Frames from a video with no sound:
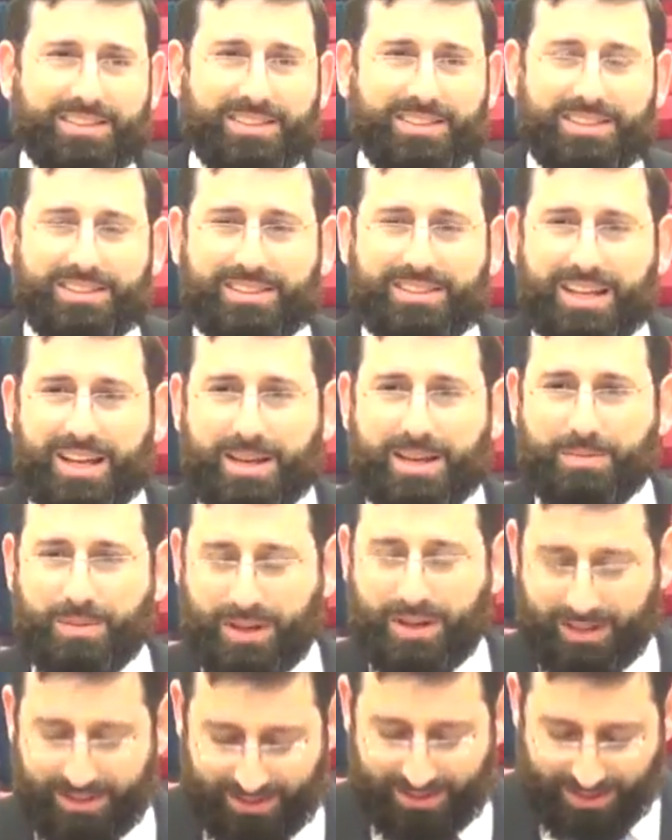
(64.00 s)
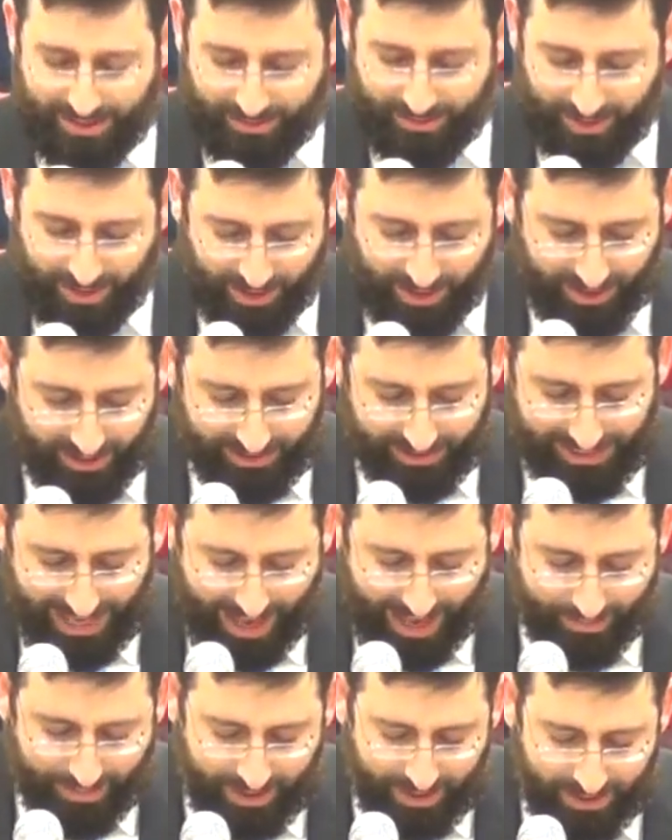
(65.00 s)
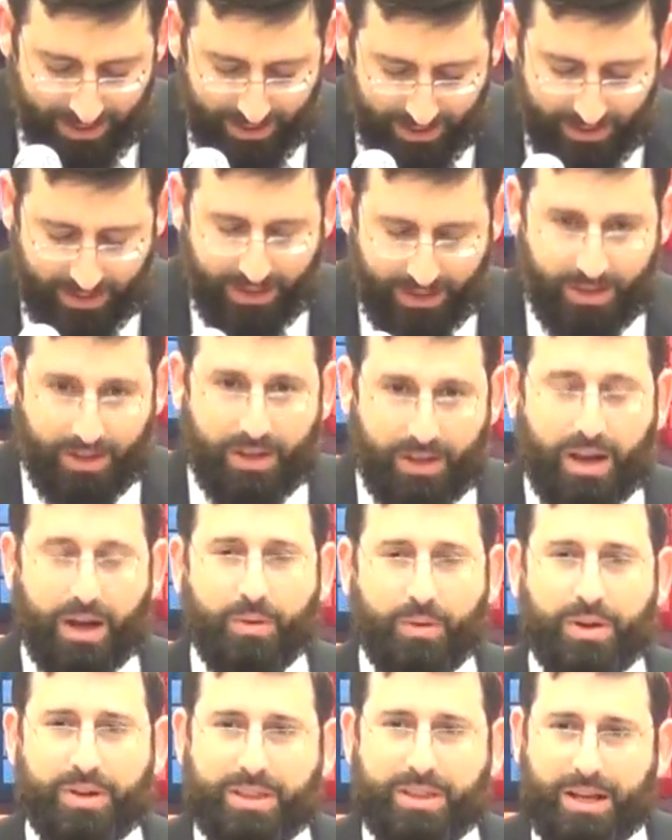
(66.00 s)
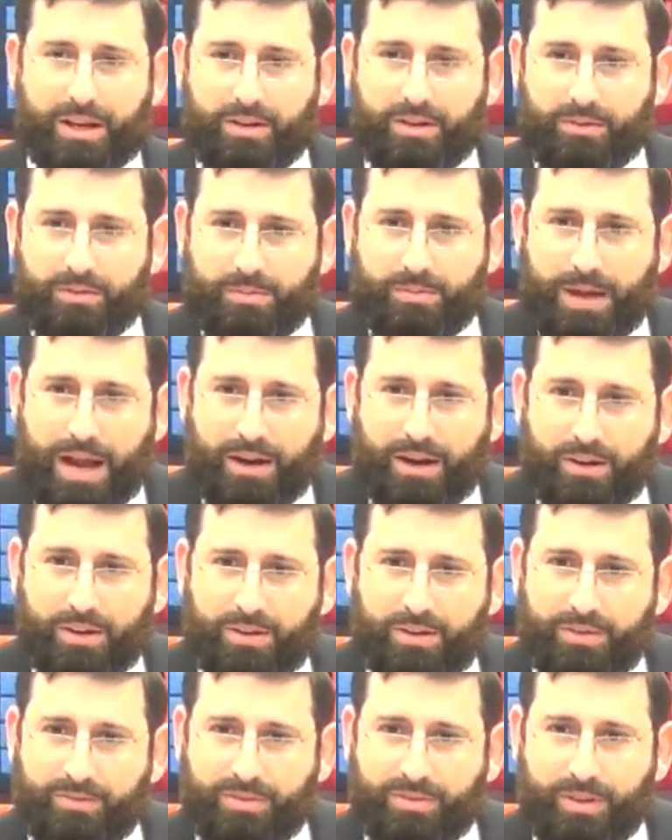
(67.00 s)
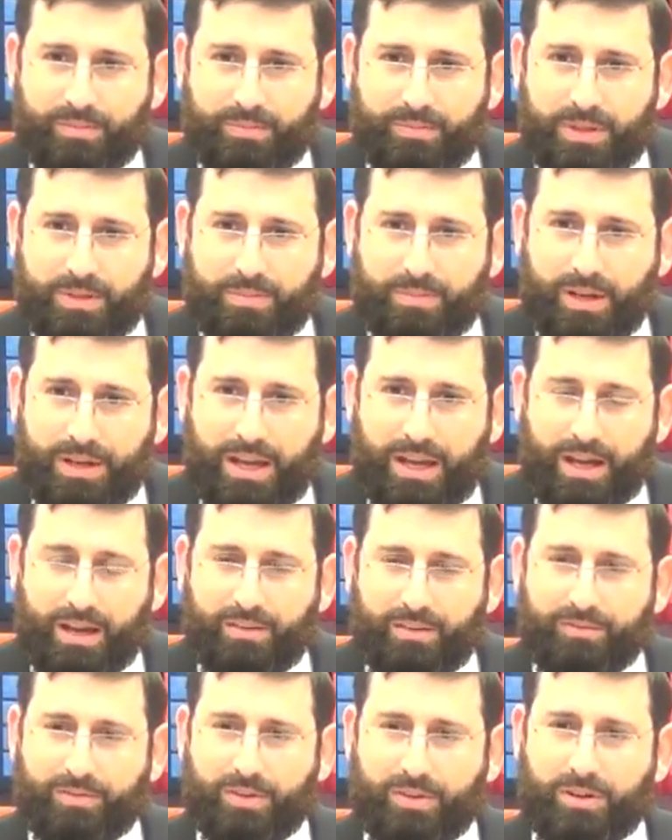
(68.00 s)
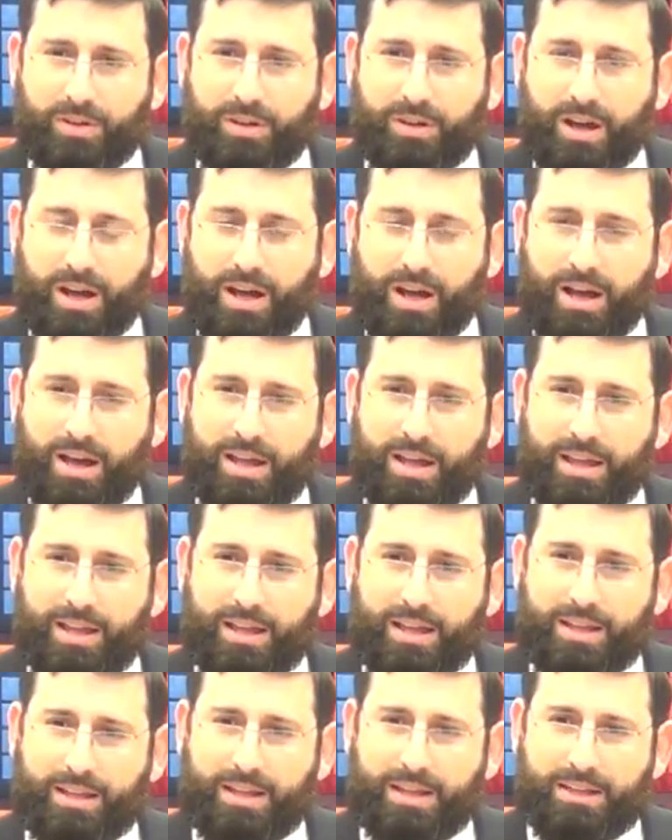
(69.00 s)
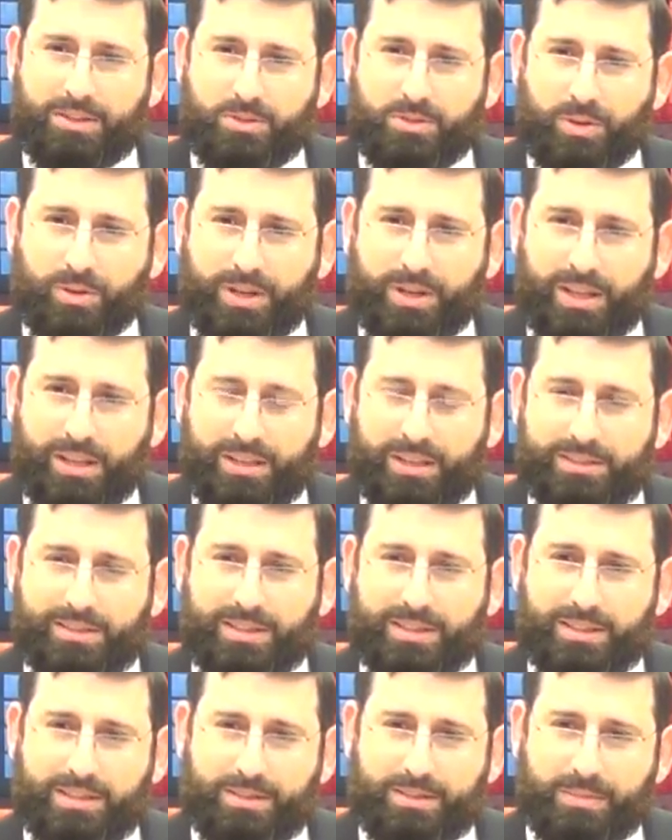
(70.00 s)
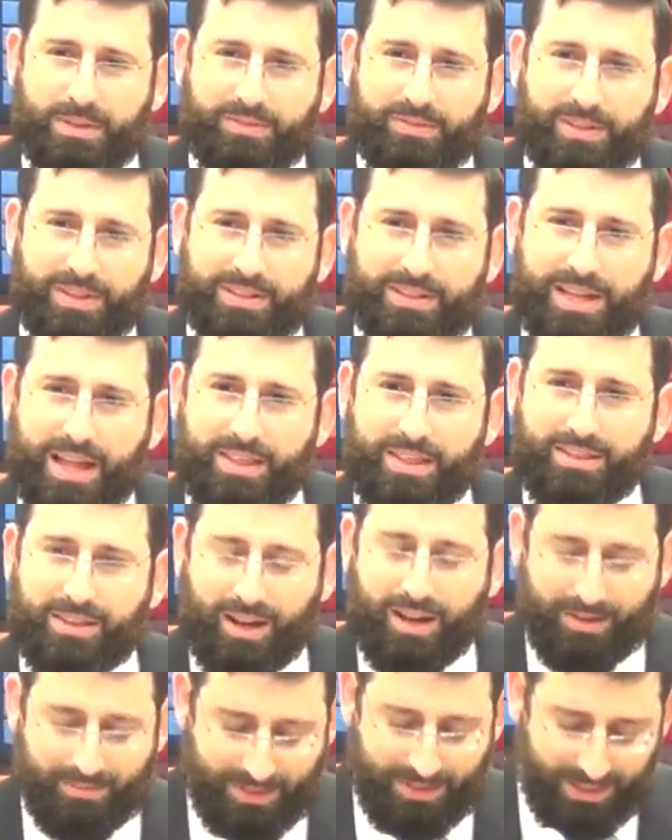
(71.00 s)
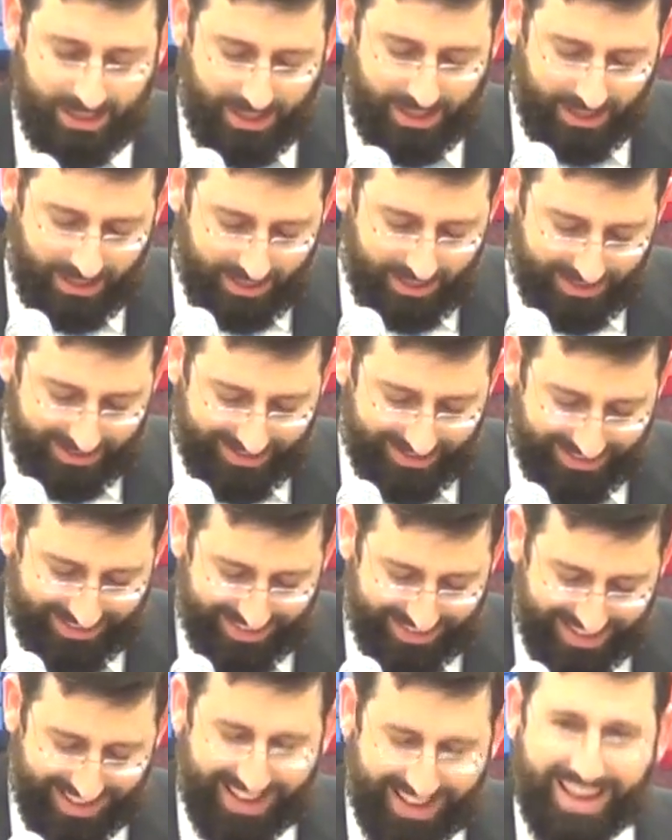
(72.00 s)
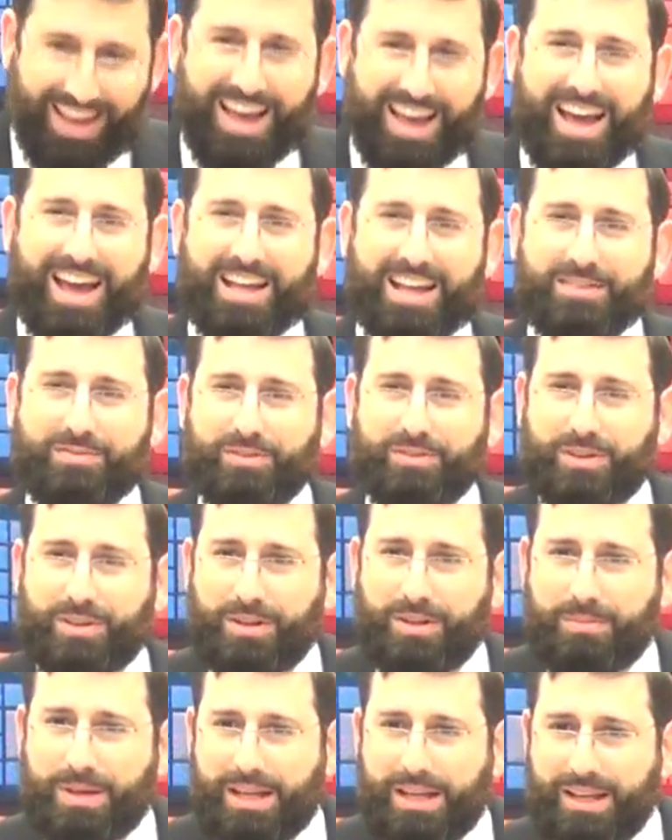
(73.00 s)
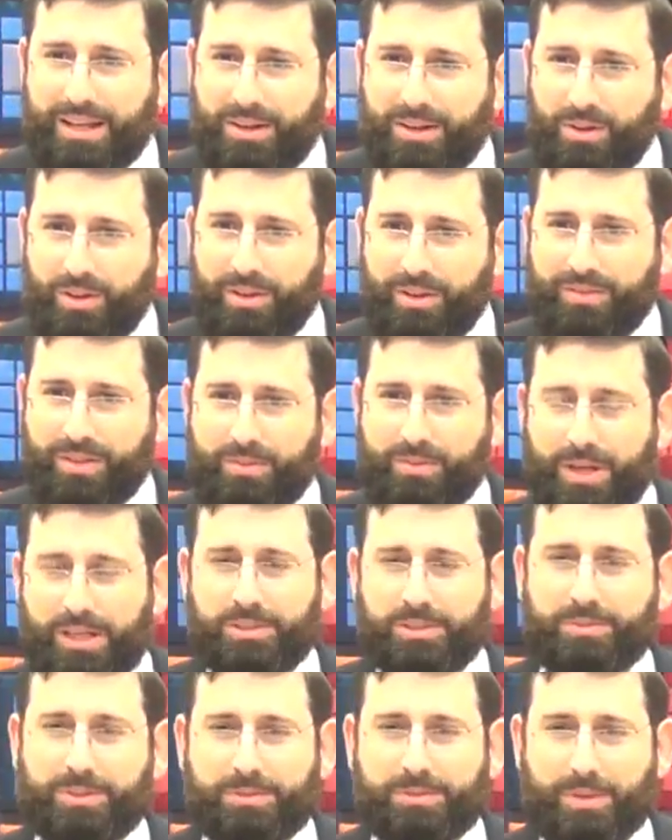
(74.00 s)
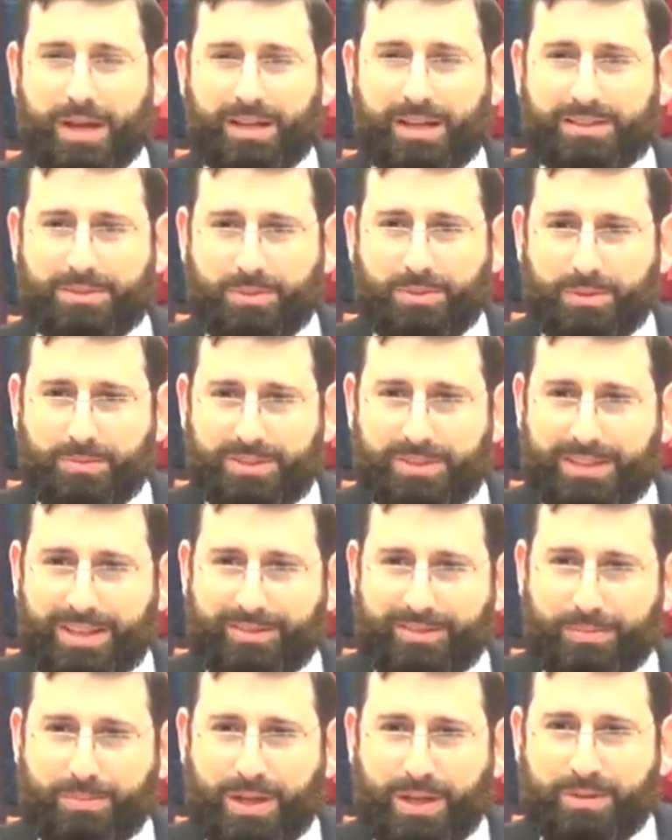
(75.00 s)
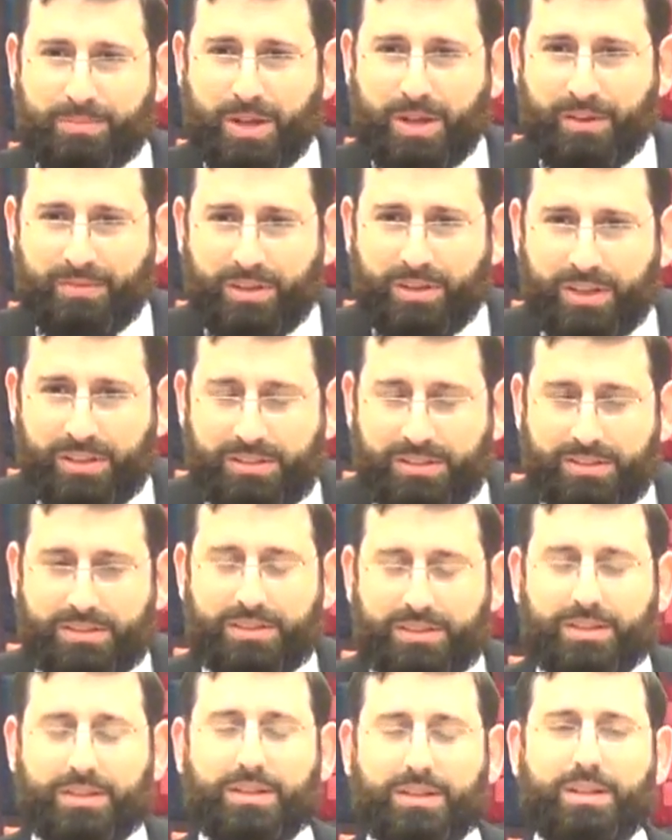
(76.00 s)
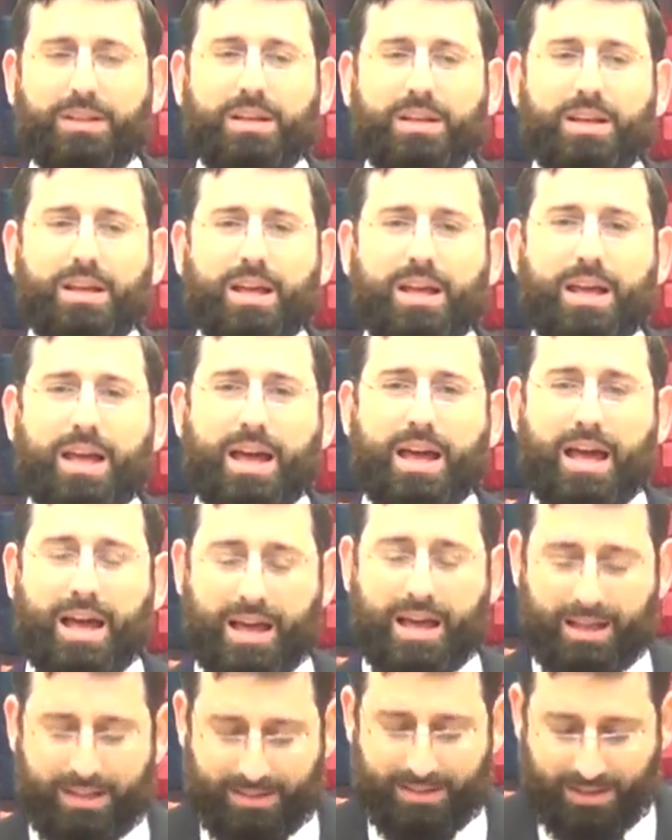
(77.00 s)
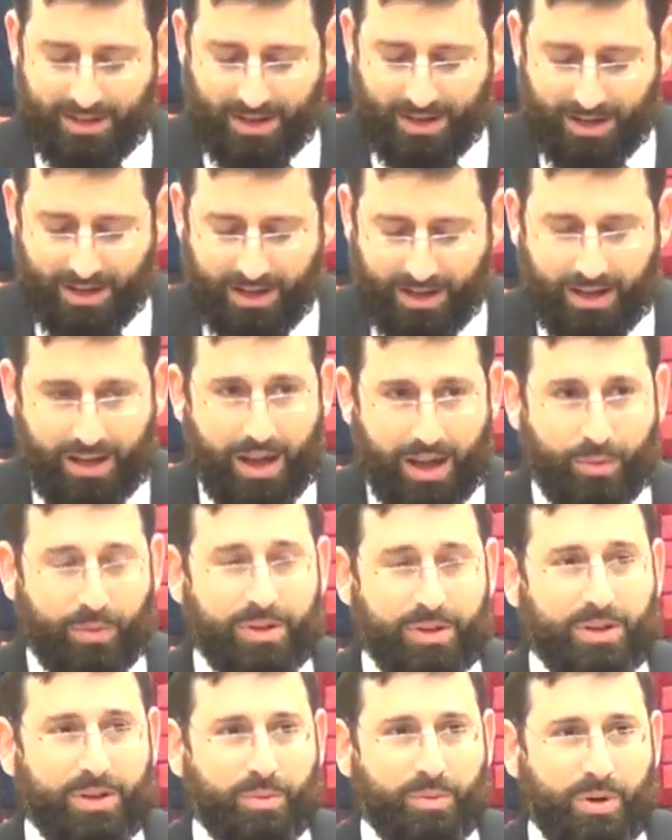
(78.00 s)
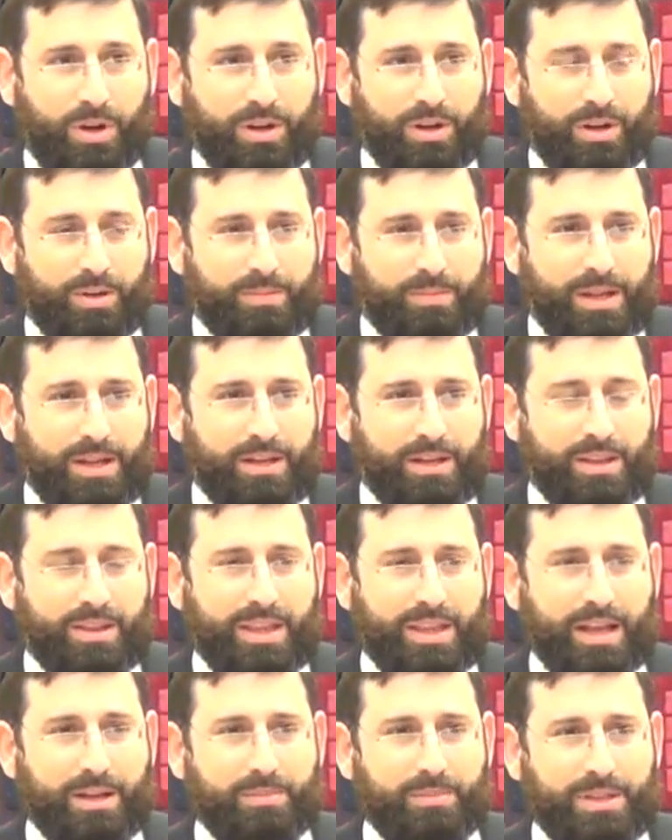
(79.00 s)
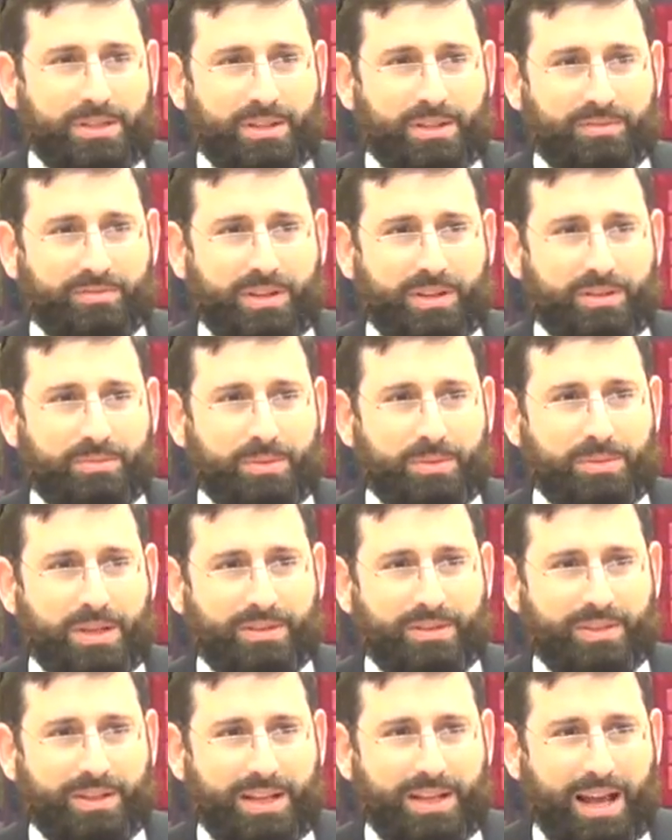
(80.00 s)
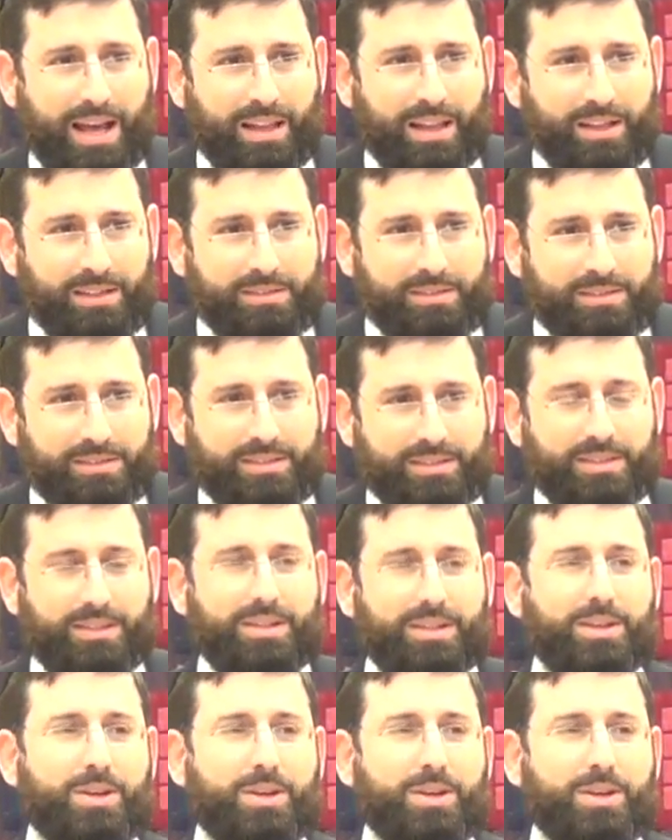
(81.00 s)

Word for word: as they say, but miracles happen. I want to thank Rabbi Aaron from Yibana for uh, enduring listening to me for the tenth time today, and for making all of the arrangements possible, B'Sever Panam Yafos. And uh, I want to welcome and thank my dear friend, Rabbi David Kallis,